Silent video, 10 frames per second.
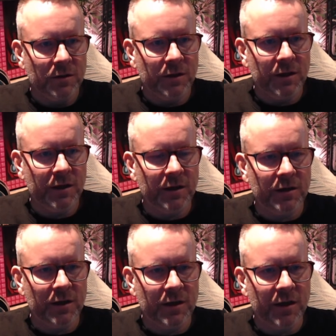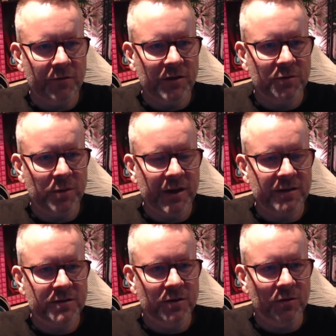And I have this
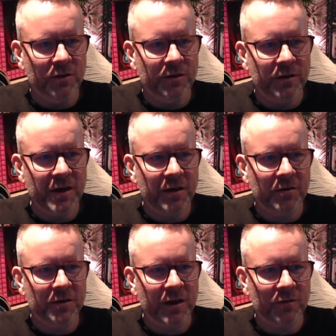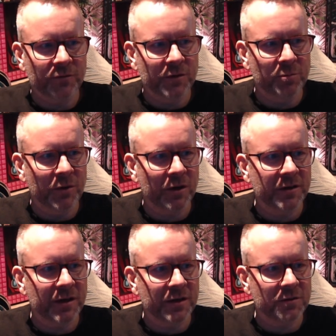placeholder here again for the blur
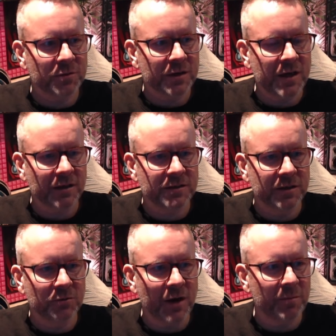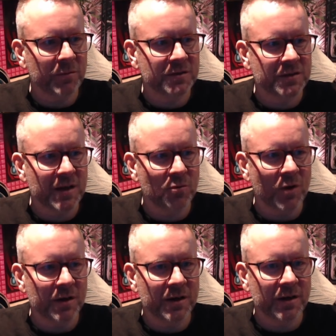data. So we can actually grab the same
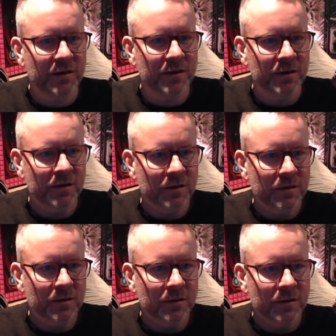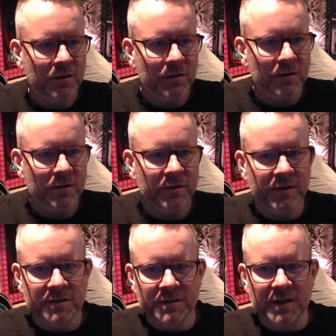one here,
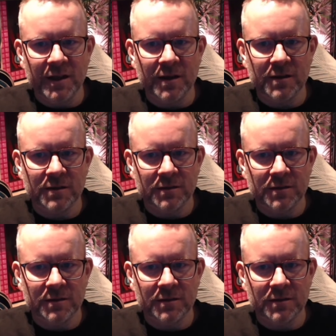this data,